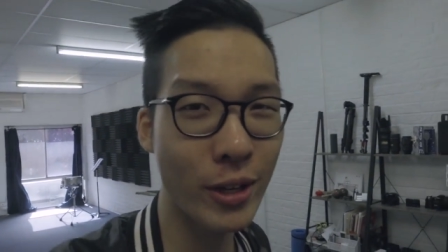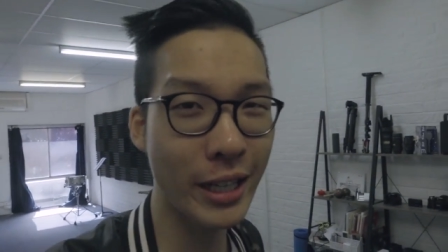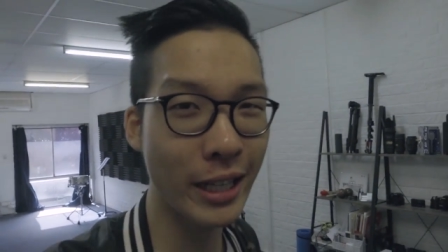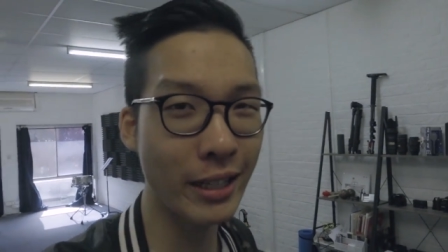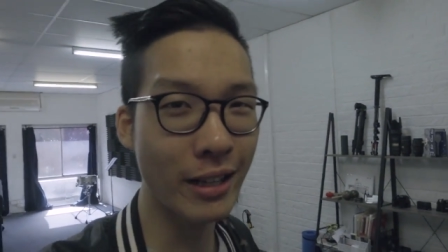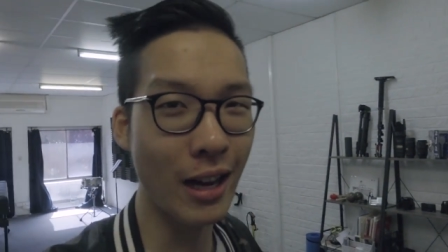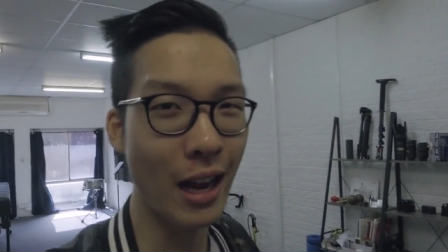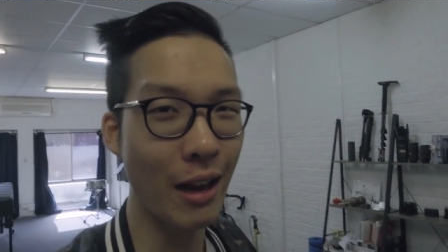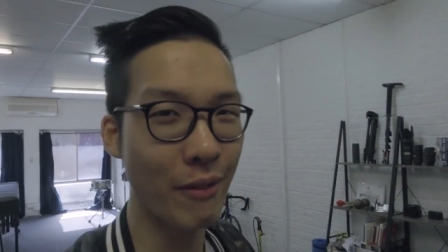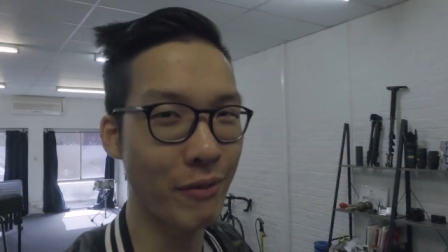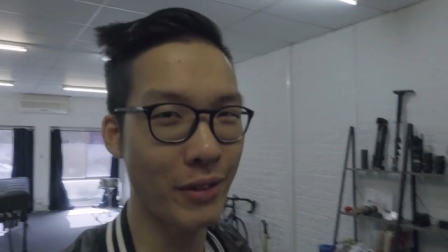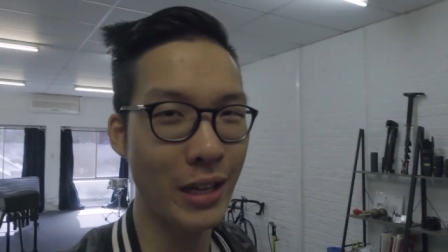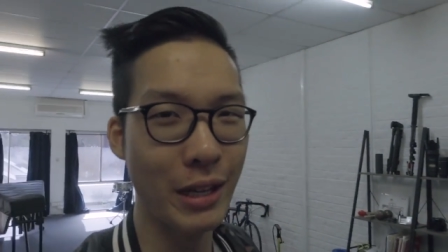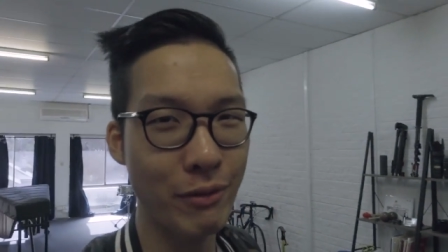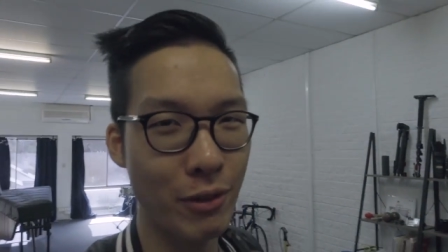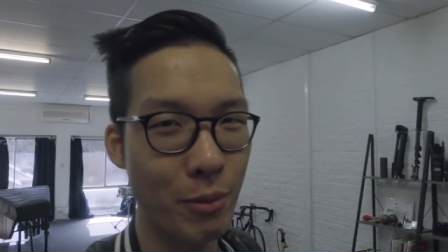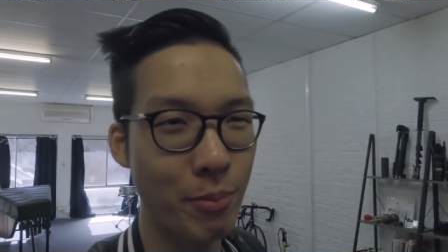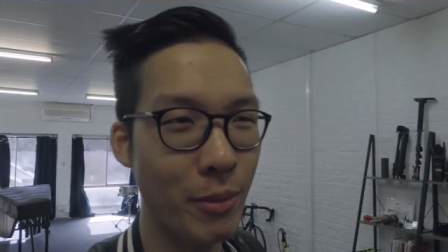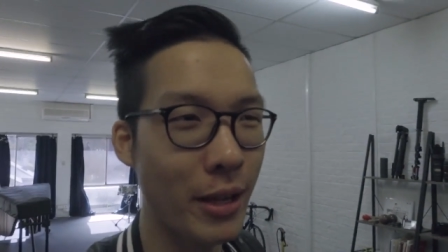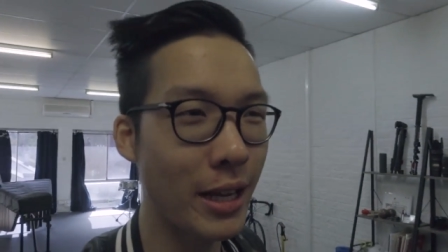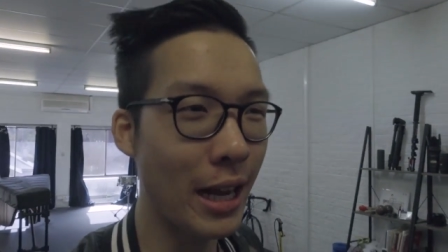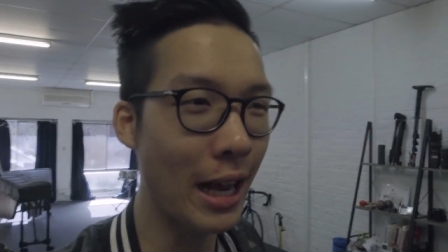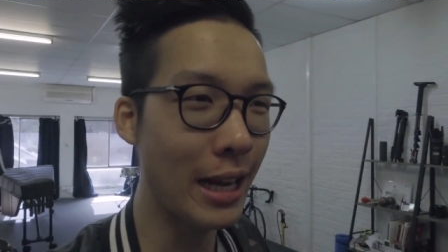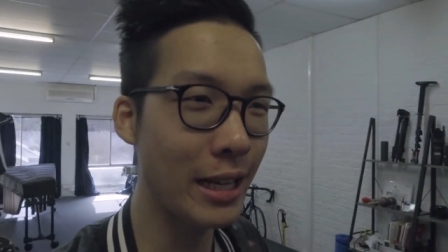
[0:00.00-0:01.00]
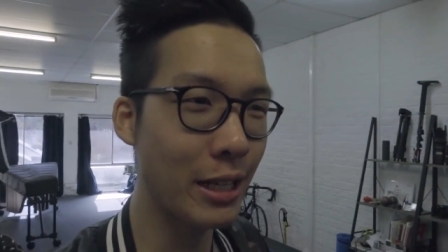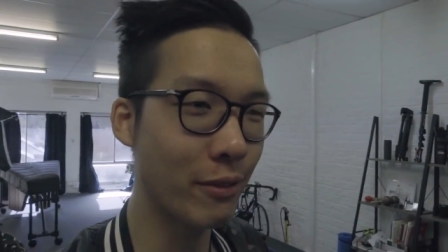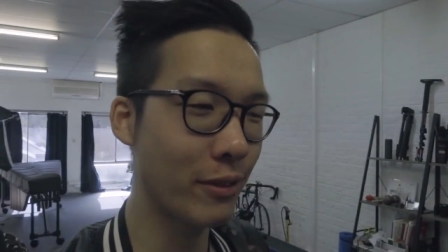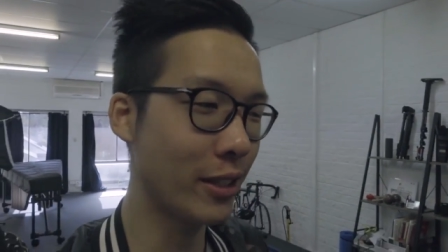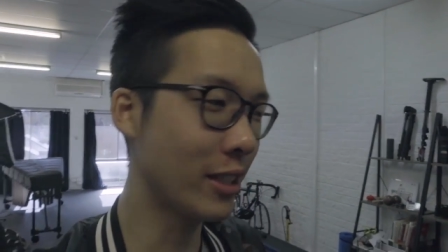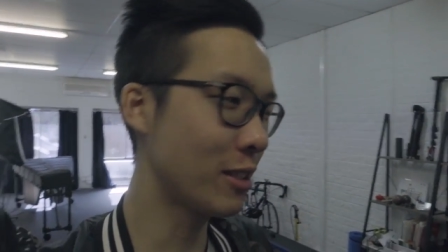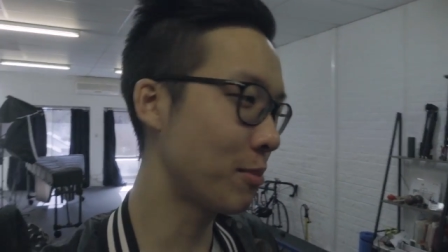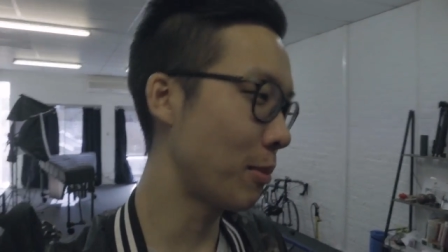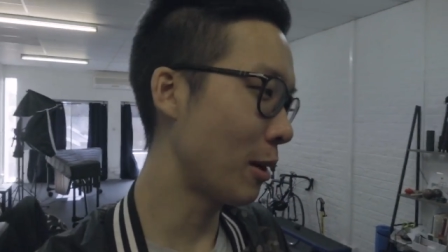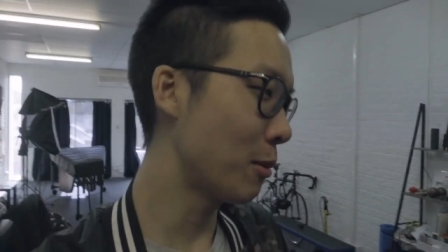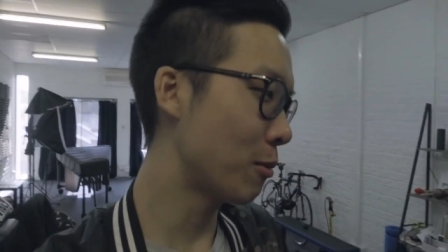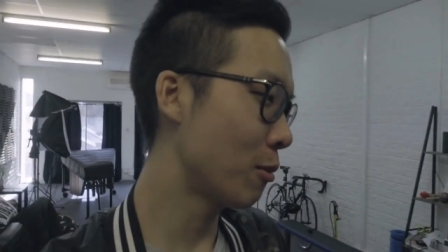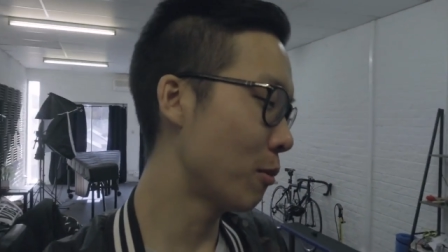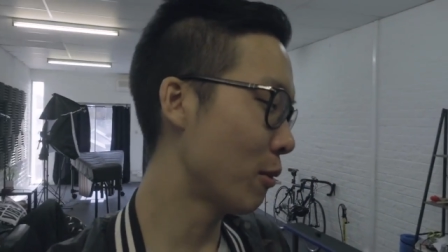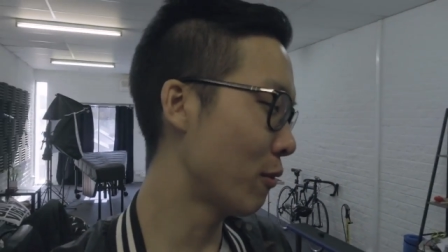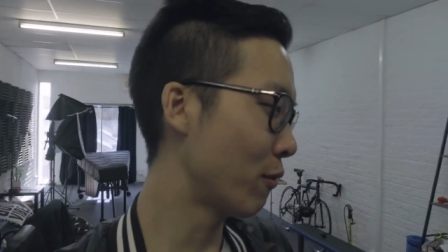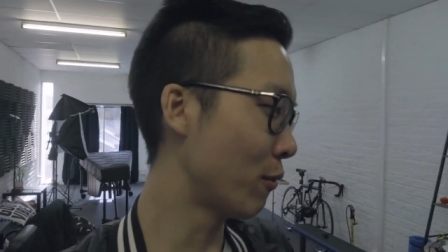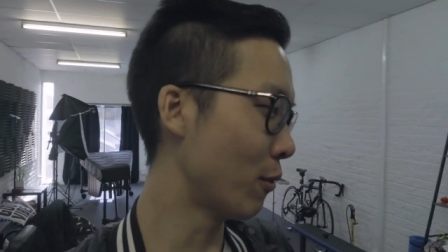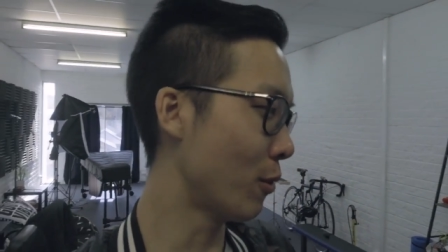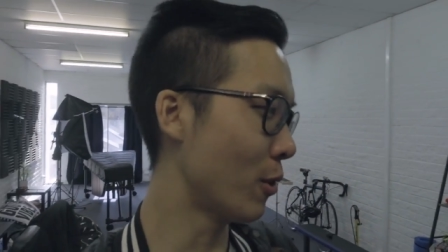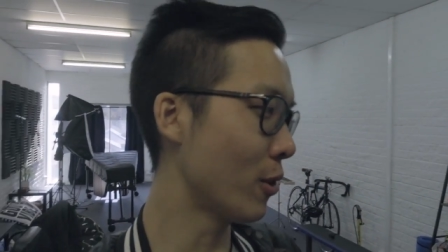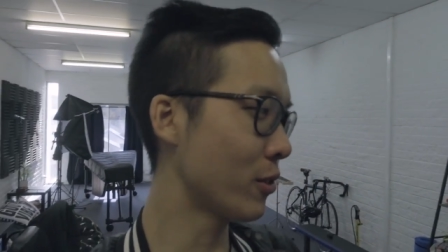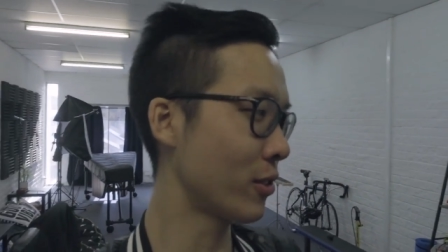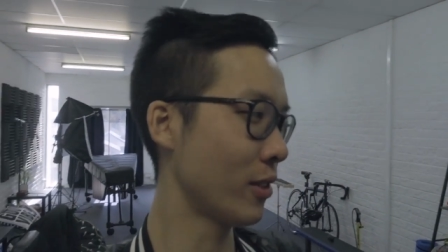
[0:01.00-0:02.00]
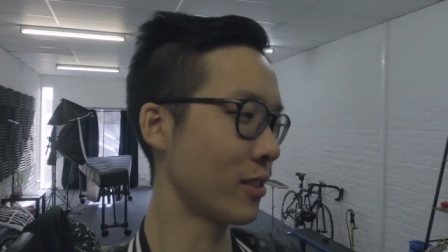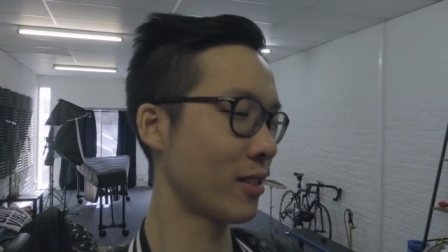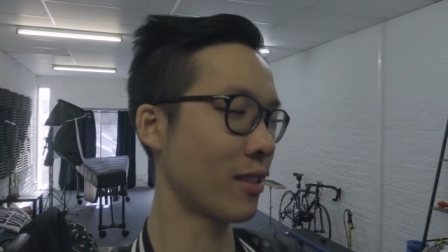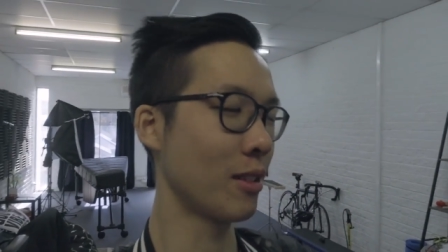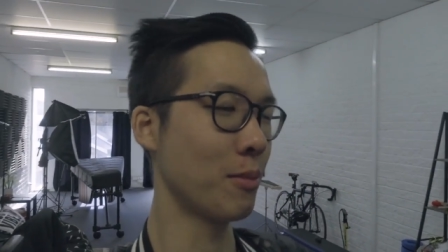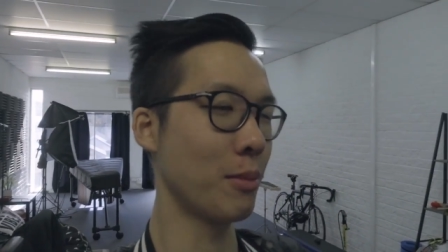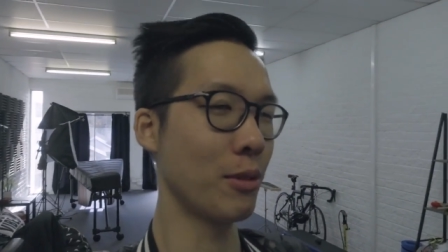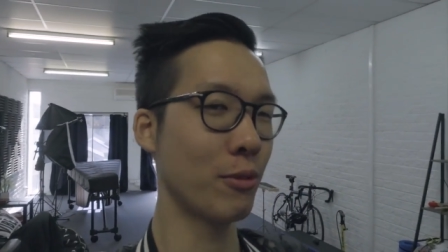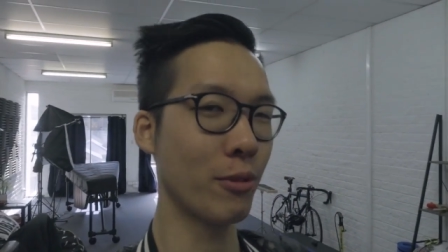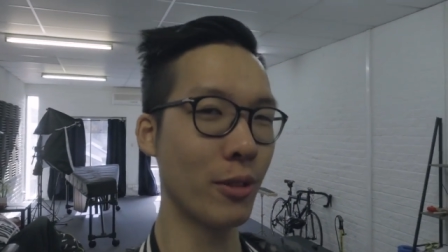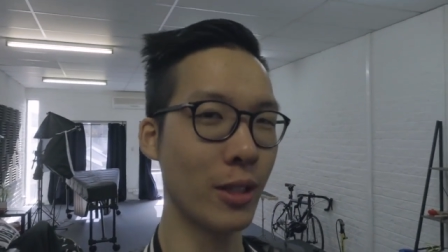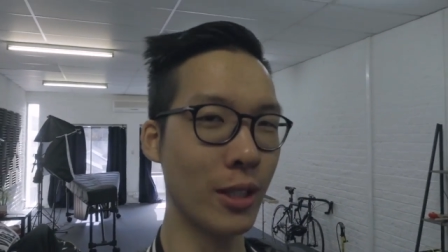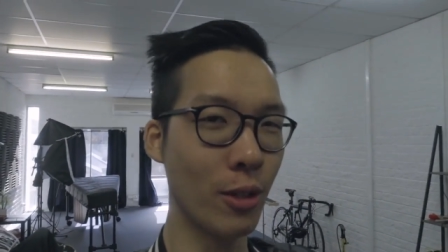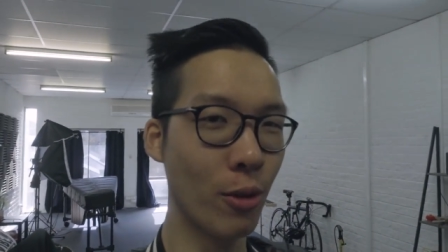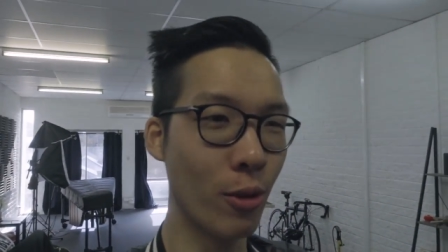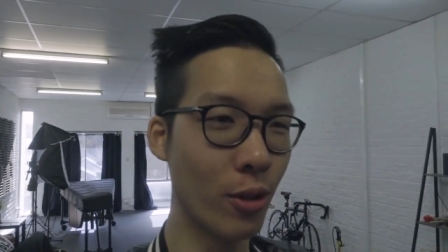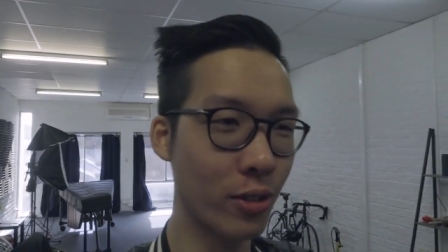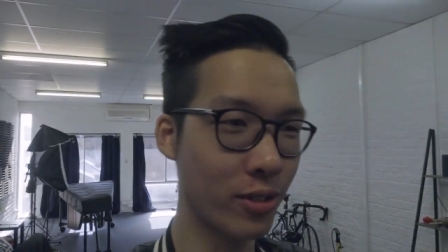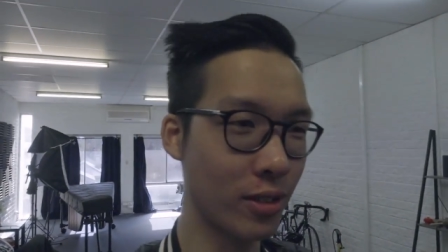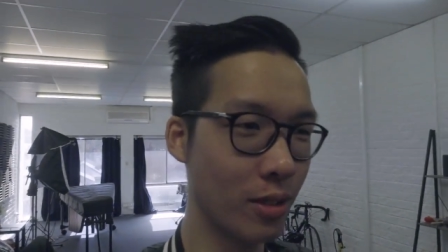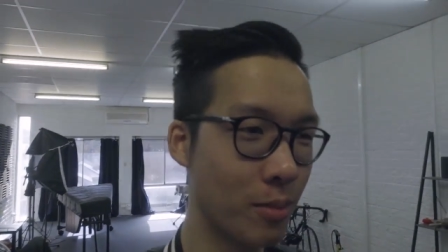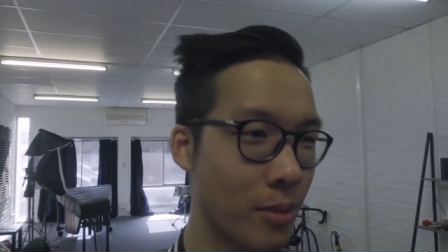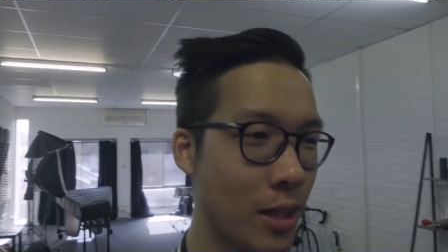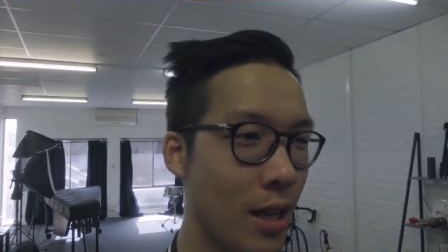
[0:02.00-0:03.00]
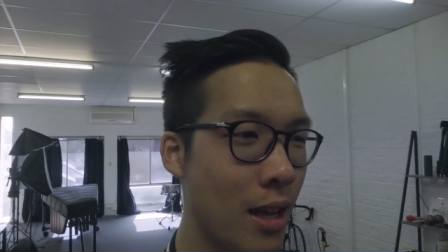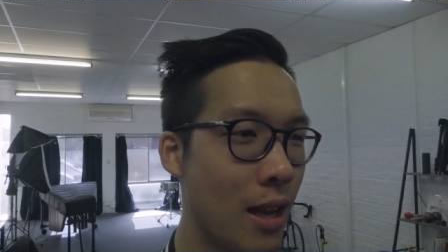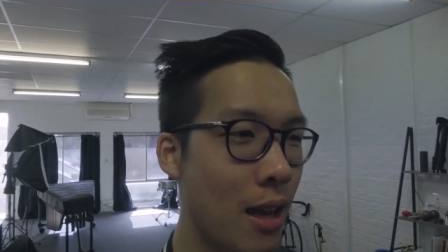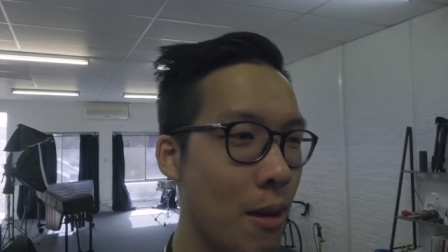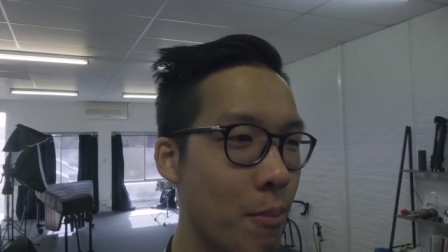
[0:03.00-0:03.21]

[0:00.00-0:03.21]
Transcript: Again, I have never met any of these people before, so it's gonna be really awesome.